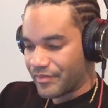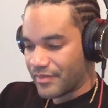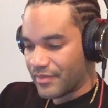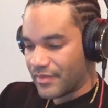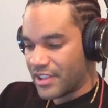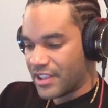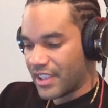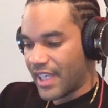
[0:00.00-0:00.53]

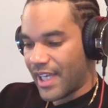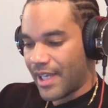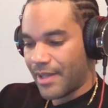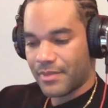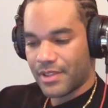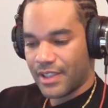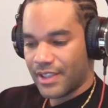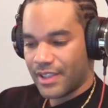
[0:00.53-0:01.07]
She
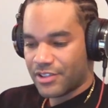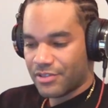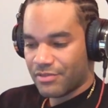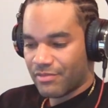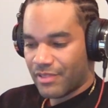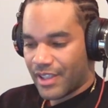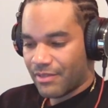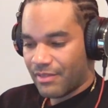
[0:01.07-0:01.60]
came clean
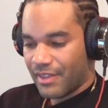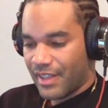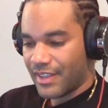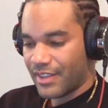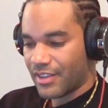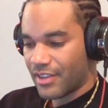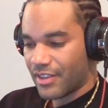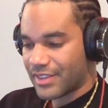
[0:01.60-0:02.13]
right away.
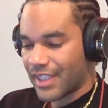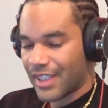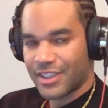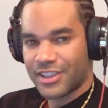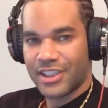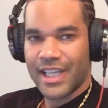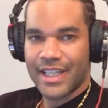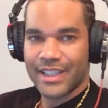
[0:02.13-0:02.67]
You know, it's not like
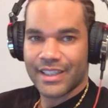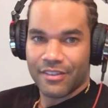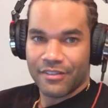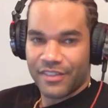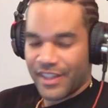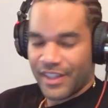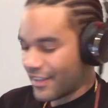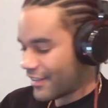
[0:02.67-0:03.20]
she had an
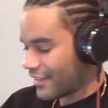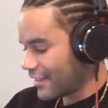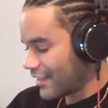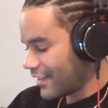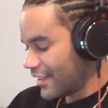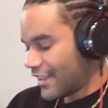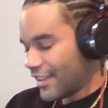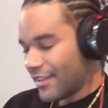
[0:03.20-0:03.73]
affair.
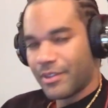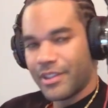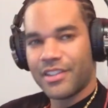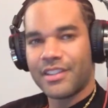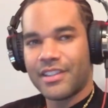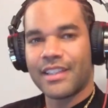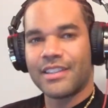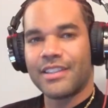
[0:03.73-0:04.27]
What do you
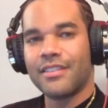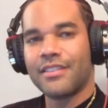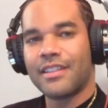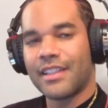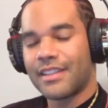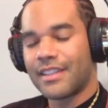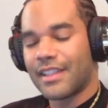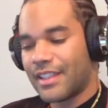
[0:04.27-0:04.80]
think? Do you
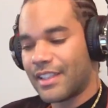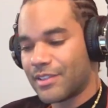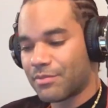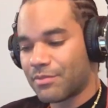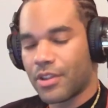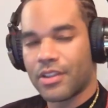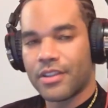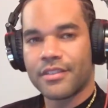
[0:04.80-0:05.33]
think that he's
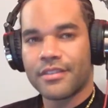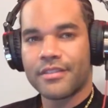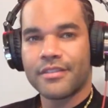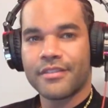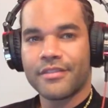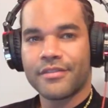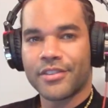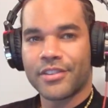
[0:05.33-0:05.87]
wrong
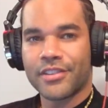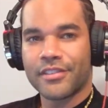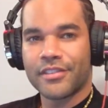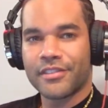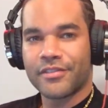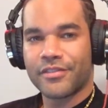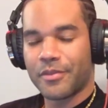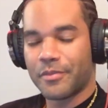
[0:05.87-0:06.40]

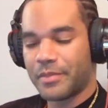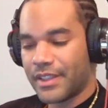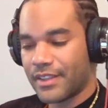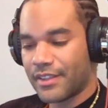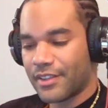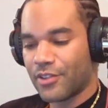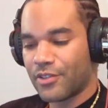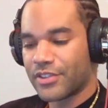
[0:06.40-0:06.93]
for
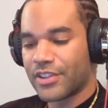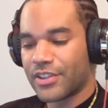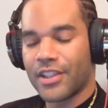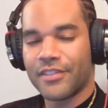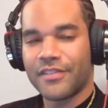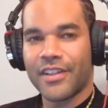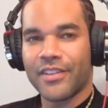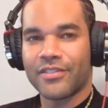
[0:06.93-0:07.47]
being closed off after